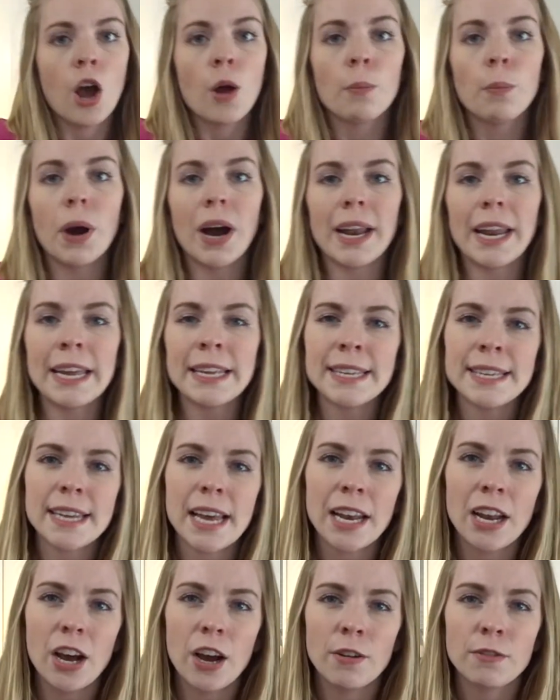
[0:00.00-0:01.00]
But
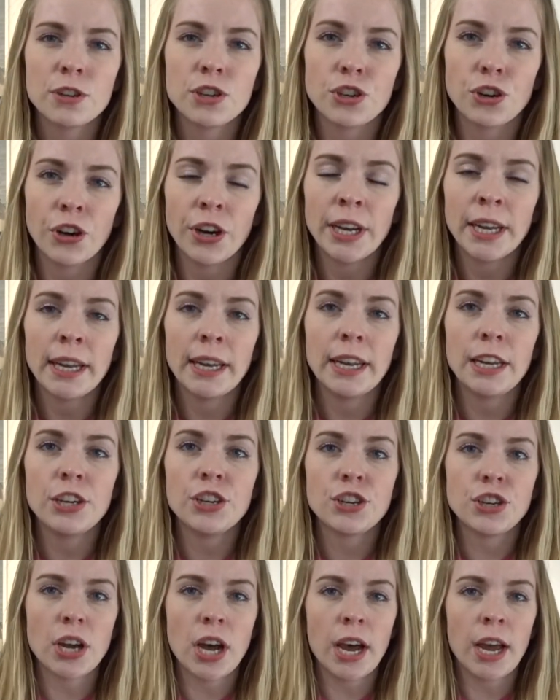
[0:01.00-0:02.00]
instead of stirring it
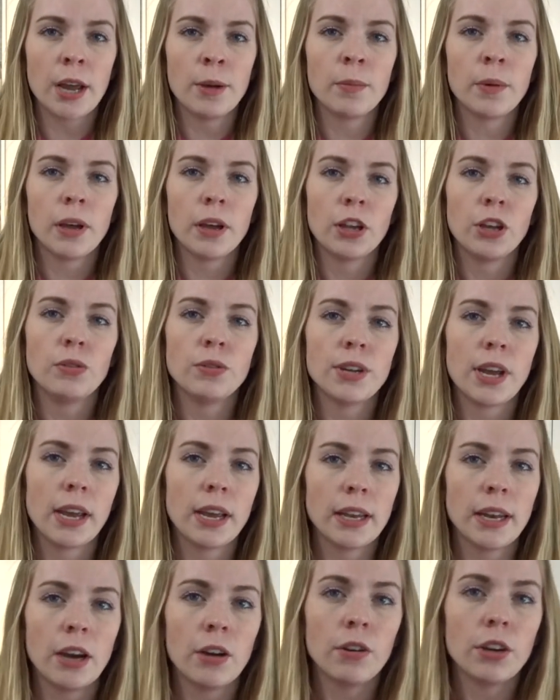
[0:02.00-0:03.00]
each time you take
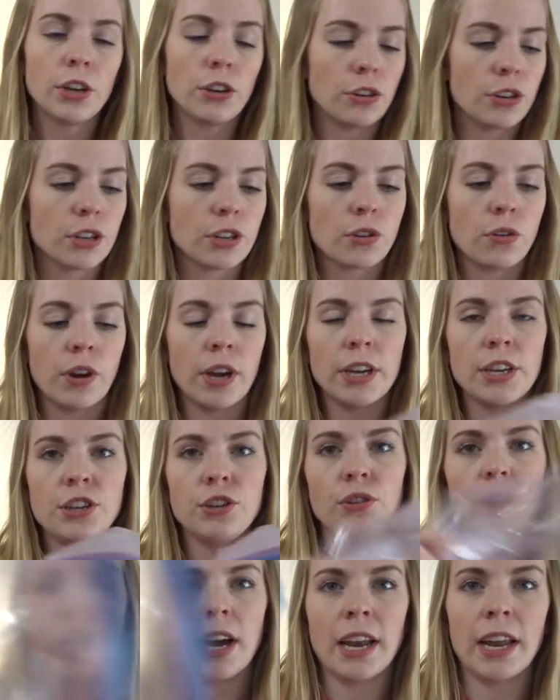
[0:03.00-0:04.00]
it out, you're just going to
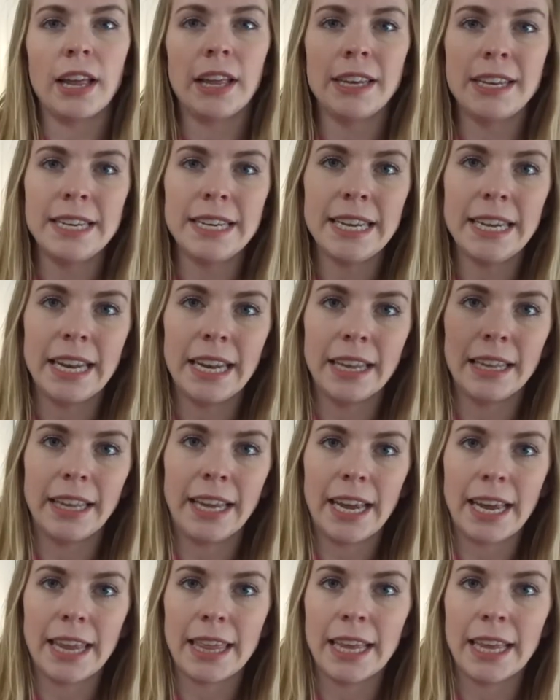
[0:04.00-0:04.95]
kind of knead it like